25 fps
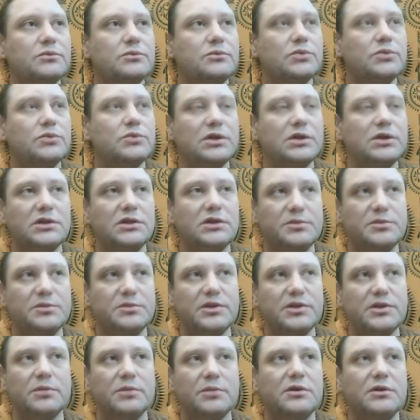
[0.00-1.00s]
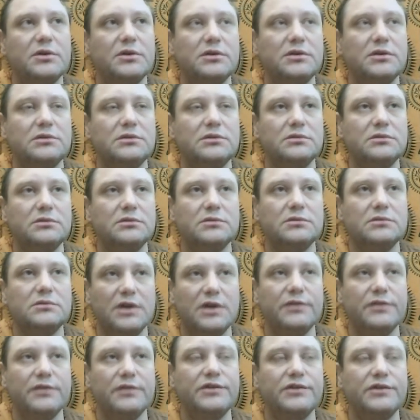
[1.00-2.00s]
We're gonna speak about it in
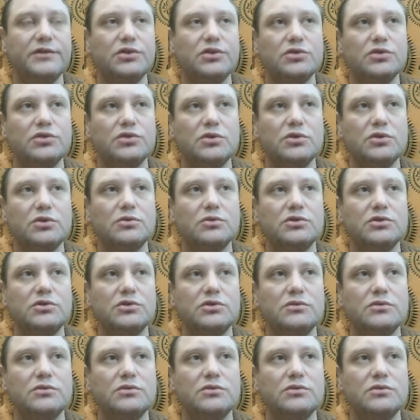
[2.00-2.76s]
other videos also.